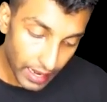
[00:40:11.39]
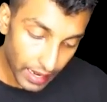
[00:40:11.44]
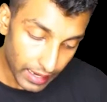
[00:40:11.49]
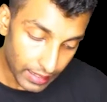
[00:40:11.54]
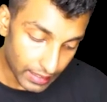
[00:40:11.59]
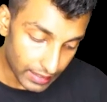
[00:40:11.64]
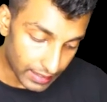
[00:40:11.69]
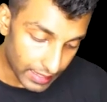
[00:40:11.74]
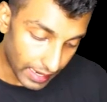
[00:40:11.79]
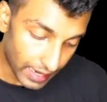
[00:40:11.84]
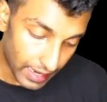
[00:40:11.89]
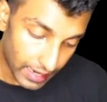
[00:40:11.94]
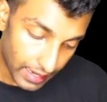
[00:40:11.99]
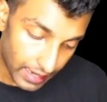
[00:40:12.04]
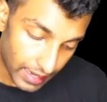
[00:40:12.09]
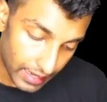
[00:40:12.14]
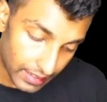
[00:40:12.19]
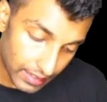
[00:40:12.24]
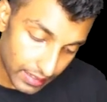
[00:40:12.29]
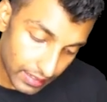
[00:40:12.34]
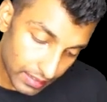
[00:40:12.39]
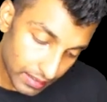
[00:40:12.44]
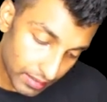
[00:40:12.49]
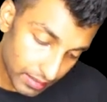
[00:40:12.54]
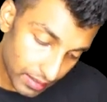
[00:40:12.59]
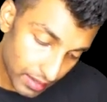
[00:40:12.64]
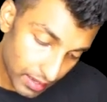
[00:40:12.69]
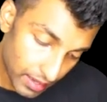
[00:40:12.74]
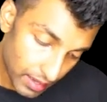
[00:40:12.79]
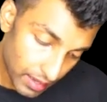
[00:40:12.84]
In the second case,
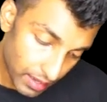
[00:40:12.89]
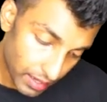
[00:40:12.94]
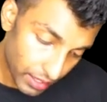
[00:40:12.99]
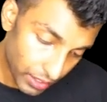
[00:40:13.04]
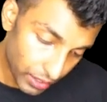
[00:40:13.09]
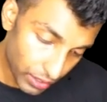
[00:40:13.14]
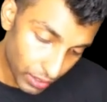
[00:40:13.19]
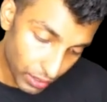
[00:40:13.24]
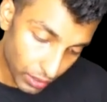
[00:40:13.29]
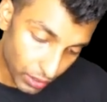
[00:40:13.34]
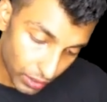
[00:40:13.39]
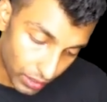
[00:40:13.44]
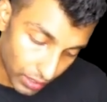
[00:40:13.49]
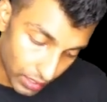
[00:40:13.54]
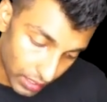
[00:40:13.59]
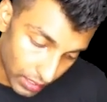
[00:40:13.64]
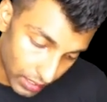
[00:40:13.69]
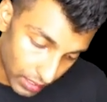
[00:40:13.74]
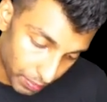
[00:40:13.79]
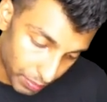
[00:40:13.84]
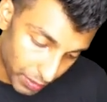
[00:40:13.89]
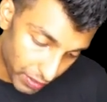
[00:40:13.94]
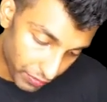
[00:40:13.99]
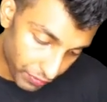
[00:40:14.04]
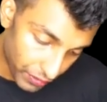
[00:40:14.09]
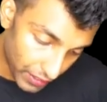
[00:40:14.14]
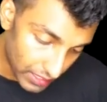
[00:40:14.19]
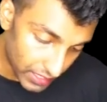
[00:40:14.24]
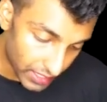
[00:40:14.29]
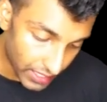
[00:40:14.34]

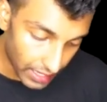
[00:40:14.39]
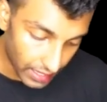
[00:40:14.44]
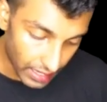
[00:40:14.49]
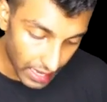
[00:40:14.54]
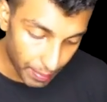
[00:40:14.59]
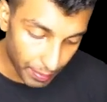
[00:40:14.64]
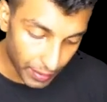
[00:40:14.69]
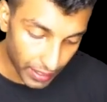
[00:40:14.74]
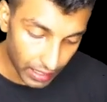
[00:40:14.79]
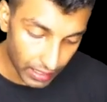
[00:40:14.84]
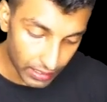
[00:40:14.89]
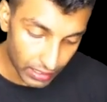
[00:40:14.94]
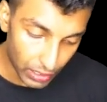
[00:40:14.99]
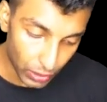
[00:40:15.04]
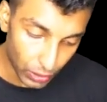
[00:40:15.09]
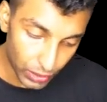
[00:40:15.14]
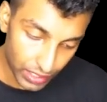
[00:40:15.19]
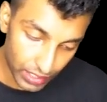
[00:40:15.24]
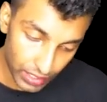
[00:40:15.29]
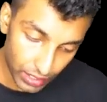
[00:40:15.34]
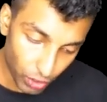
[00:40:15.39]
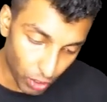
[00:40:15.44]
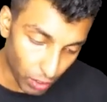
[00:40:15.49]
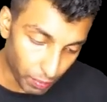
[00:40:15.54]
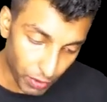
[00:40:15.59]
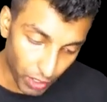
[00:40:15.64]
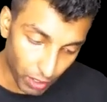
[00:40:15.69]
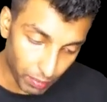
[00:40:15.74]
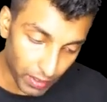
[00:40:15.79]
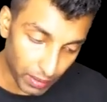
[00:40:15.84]
preference share capital is lost,
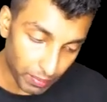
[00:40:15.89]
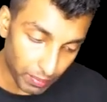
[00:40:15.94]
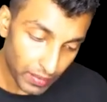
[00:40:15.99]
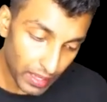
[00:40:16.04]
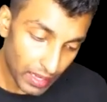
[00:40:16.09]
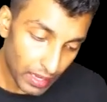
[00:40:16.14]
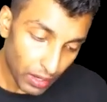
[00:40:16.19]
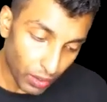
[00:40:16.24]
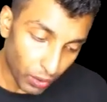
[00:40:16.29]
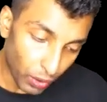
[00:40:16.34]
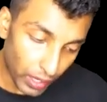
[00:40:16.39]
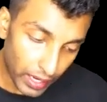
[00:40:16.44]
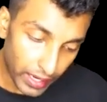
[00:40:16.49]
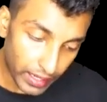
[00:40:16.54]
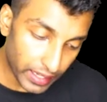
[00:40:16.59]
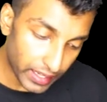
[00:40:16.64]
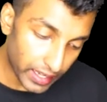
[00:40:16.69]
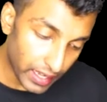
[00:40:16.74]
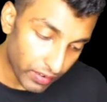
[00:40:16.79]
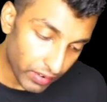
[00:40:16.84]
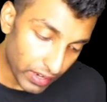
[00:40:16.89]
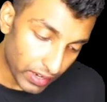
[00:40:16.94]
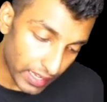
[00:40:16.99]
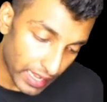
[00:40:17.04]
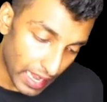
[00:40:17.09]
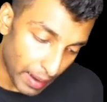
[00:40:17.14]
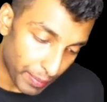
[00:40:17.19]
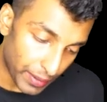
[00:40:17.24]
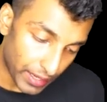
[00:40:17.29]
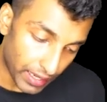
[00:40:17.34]
no problem. Only tier 1
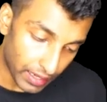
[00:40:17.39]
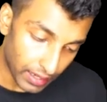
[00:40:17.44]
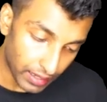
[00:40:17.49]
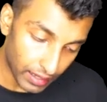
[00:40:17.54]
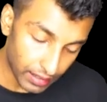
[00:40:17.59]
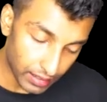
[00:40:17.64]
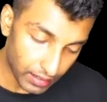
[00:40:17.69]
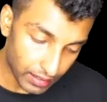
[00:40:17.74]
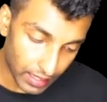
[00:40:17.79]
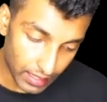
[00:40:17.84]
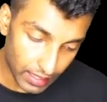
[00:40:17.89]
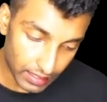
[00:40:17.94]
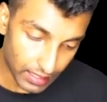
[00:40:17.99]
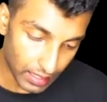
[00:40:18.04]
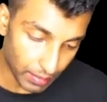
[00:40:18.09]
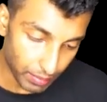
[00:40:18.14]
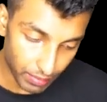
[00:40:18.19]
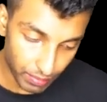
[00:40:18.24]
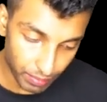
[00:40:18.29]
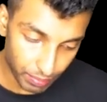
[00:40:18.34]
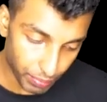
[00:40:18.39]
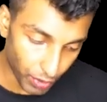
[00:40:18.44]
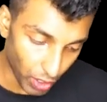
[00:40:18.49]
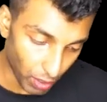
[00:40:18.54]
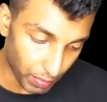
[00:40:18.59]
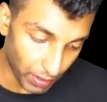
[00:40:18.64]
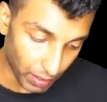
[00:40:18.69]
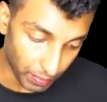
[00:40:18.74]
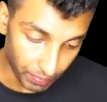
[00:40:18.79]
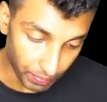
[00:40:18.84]
capital, there is some
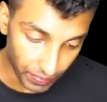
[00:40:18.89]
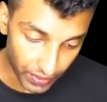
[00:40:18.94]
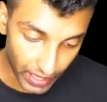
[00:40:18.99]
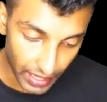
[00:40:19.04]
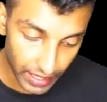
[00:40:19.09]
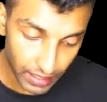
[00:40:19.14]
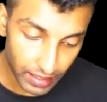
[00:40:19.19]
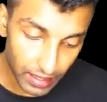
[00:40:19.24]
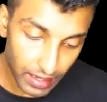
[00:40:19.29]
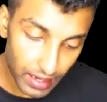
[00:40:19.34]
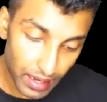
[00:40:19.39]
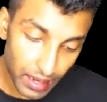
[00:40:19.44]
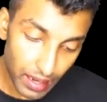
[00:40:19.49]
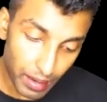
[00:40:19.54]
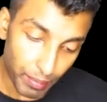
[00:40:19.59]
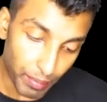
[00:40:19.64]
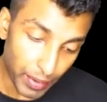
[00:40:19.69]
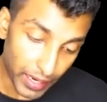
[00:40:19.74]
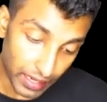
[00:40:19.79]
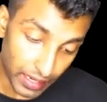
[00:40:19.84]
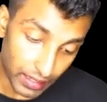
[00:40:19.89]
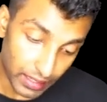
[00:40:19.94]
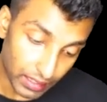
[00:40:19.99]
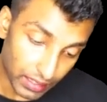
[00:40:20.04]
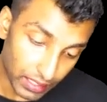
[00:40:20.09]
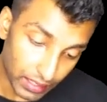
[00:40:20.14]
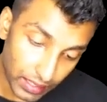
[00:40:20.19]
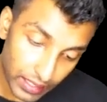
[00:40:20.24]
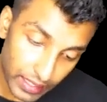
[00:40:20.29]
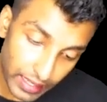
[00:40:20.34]
problem, right? But in the
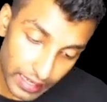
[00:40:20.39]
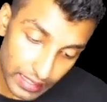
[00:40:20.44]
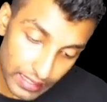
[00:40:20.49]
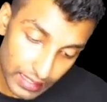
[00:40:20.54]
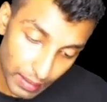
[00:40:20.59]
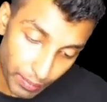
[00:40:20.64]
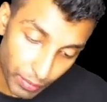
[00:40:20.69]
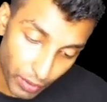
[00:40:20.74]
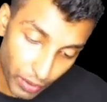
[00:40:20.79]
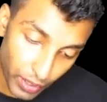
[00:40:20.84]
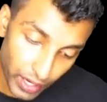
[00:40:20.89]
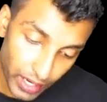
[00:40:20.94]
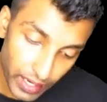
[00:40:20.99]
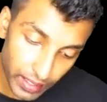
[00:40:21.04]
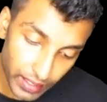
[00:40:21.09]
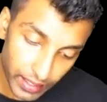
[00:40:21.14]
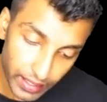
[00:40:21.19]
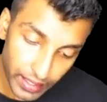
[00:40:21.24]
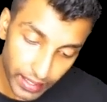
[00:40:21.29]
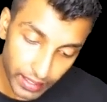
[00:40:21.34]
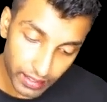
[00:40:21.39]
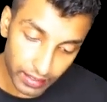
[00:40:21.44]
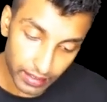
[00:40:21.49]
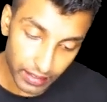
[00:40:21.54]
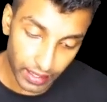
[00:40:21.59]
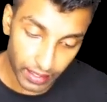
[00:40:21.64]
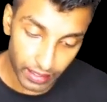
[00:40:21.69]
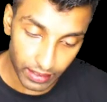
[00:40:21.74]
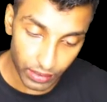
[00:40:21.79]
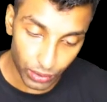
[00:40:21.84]
third case, subordinated
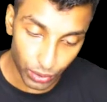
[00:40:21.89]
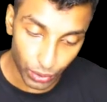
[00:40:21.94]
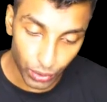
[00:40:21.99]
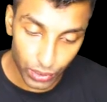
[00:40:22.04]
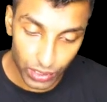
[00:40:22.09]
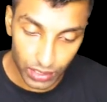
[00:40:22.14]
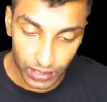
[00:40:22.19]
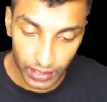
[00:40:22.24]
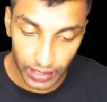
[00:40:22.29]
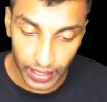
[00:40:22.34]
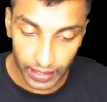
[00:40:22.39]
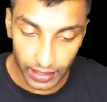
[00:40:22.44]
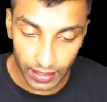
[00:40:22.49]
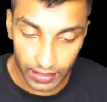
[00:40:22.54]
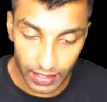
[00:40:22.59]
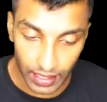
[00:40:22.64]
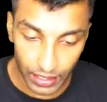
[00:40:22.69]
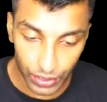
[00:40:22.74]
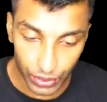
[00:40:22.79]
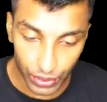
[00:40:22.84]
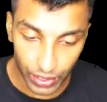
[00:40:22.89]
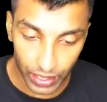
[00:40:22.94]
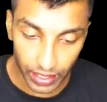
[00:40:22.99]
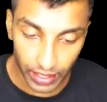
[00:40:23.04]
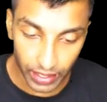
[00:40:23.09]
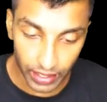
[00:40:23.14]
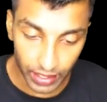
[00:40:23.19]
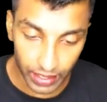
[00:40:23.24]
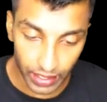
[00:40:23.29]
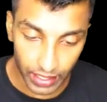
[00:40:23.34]
debt, those debt is
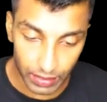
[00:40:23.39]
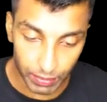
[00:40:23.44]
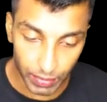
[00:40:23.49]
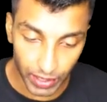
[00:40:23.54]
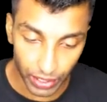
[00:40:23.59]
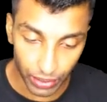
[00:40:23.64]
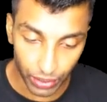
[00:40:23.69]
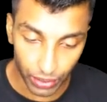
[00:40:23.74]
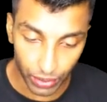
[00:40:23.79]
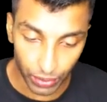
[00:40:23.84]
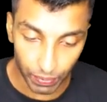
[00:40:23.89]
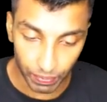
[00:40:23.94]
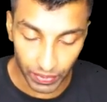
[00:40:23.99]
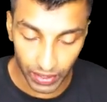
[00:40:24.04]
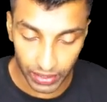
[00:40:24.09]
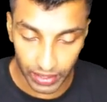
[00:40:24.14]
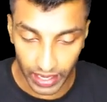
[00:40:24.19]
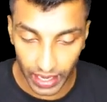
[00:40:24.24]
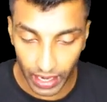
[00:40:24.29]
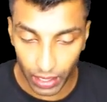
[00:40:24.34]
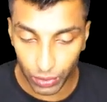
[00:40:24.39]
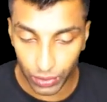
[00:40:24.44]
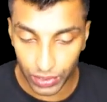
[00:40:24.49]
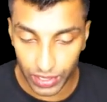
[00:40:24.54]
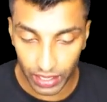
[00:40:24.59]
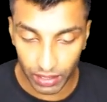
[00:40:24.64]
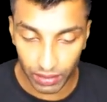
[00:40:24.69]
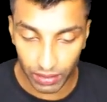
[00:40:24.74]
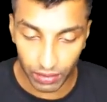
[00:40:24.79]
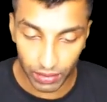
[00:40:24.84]
actually decreased by, they are
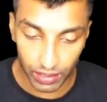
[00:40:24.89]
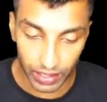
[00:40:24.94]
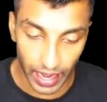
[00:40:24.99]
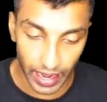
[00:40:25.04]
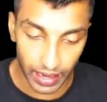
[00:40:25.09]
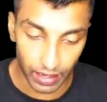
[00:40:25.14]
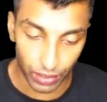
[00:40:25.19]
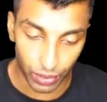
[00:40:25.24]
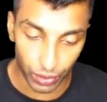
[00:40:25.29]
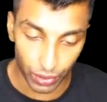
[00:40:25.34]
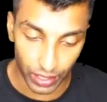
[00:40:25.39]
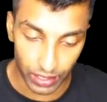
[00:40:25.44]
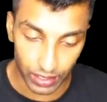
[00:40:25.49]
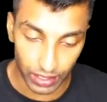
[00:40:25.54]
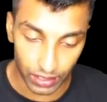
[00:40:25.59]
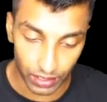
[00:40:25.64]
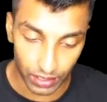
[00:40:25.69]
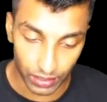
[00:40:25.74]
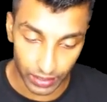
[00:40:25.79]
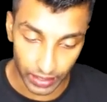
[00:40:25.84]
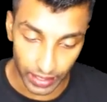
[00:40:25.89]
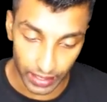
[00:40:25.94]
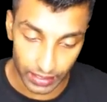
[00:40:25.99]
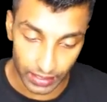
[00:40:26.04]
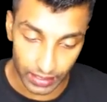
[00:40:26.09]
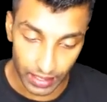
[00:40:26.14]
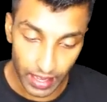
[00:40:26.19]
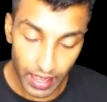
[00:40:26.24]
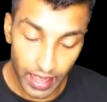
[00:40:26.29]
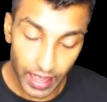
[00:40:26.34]
losing 9 crore in the third
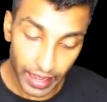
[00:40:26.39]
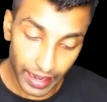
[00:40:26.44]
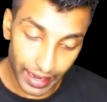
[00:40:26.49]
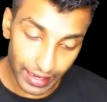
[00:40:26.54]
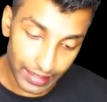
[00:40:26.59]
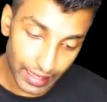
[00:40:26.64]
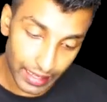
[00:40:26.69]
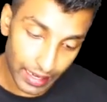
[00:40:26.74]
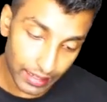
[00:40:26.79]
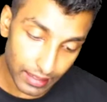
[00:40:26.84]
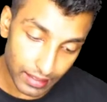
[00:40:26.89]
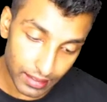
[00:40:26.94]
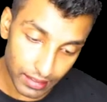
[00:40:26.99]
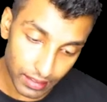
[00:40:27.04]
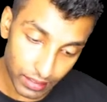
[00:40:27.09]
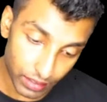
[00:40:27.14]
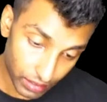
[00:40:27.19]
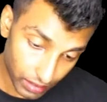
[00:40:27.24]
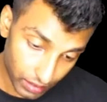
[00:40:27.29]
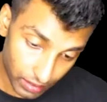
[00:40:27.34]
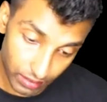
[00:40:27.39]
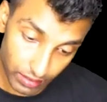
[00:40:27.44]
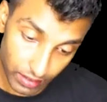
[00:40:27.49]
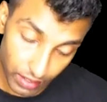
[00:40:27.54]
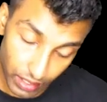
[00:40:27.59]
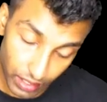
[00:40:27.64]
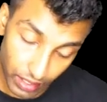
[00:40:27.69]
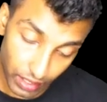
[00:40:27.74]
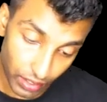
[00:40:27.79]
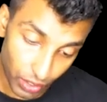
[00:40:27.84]
case. In that,
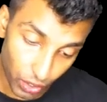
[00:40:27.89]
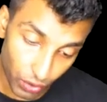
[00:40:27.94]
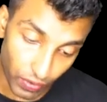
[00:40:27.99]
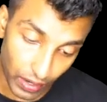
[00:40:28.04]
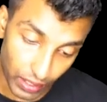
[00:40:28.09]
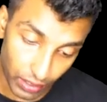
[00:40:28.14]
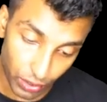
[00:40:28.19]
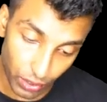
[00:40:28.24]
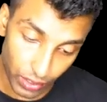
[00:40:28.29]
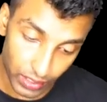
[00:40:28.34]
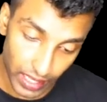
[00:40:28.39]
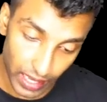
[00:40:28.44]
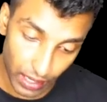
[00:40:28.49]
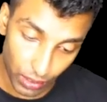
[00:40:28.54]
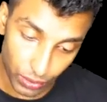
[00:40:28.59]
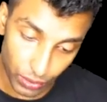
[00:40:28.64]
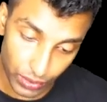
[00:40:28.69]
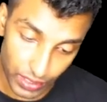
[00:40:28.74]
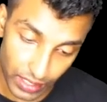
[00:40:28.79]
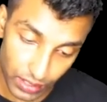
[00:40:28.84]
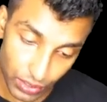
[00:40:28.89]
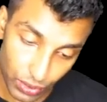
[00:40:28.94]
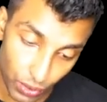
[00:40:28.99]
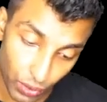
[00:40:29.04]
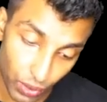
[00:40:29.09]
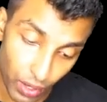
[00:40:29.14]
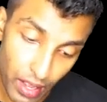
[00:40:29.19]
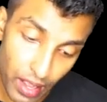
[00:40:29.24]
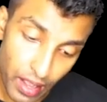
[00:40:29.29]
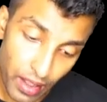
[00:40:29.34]
1 crore they are losing.
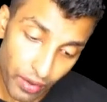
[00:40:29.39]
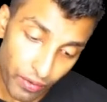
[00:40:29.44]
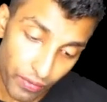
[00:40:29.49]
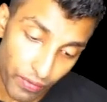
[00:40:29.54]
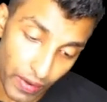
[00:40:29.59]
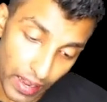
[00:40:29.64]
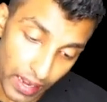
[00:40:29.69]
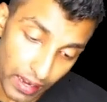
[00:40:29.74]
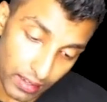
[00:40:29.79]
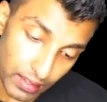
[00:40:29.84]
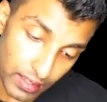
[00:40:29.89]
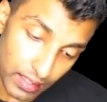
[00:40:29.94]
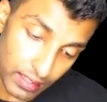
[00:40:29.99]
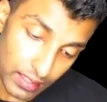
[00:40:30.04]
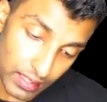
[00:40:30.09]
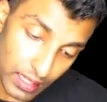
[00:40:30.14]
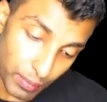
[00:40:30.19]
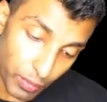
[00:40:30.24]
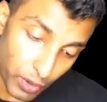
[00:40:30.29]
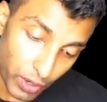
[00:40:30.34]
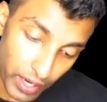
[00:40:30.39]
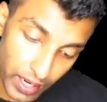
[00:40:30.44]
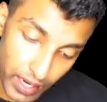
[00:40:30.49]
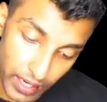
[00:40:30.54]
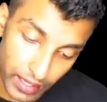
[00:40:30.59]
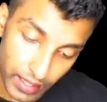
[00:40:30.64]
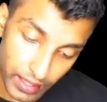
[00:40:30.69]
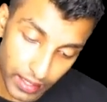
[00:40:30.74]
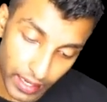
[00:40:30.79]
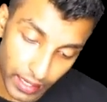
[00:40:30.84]
So when the
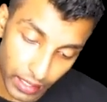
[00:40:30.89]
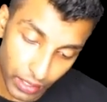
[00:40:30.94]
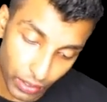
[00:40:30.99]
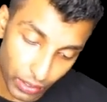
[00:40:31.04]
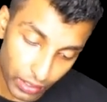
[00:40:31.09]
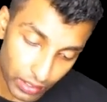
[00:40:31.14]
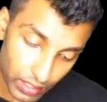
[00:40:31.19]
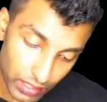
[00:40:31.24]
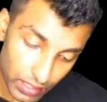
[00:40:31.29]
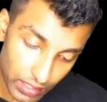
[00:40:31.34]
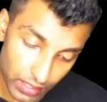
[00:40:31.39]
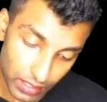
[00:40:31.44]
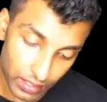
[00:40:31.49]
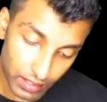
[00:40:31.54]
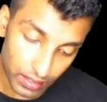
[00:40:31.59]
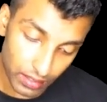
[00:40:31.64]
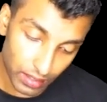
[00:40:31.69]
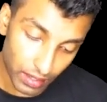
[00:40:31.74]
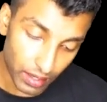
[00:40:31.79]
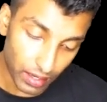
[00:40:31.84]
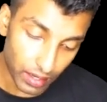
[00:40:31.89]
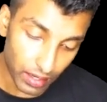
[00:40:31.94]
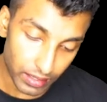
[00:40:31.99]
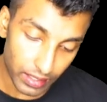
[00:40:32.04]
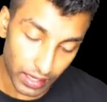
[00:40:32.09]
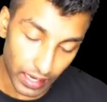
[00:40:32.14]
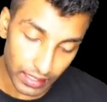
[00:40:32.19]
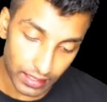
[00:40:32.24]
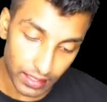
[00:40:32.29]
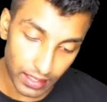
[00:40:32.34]
subordinated debt or this,
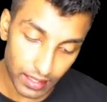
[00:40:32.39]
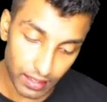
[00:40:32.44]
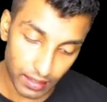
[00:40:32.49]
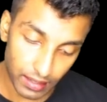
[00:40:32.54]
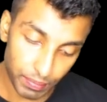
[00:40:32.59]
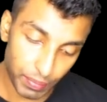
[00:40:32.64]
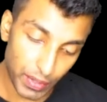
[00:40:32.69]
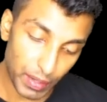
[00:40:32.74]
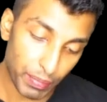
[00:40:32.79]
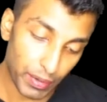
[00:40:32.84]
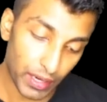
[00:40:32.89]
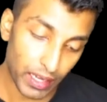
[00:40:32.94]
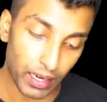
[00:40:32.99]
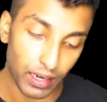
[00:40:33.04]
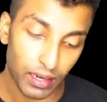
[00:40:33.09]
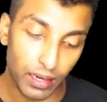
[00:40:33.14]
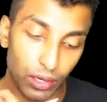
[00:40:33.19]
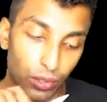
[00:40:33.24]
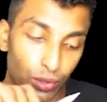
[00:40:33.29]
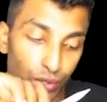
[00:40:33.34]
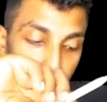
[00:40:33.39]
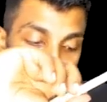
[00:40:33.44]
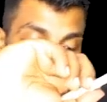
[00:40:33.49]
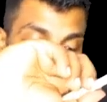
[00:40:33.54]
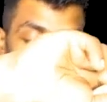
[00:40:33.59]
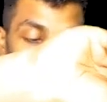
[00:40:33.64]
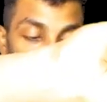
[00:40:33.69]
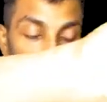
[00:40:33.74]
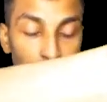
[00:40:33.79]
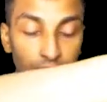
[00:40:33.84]
the other people are
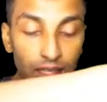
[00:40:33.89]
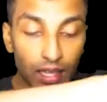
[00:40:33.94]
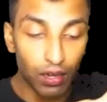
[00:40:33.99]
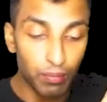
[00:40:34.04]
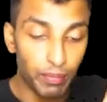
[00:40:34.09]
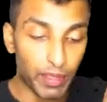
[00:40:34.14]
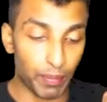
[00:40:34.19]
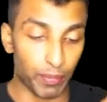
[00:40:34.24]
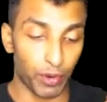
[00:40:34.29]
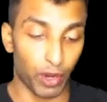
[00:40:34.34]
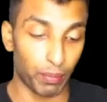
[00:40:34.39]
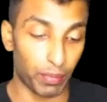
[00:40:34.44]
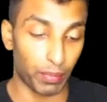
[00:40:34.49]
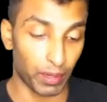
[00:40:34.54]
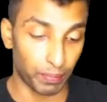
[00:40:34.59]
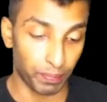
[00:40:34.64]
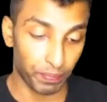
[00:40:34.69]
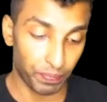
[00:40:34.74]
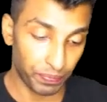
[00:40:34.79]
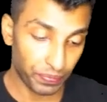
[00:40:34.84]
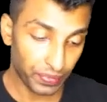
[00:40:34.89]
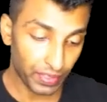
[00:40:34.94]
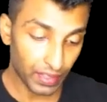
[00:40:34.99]
losing, then there will be a problem.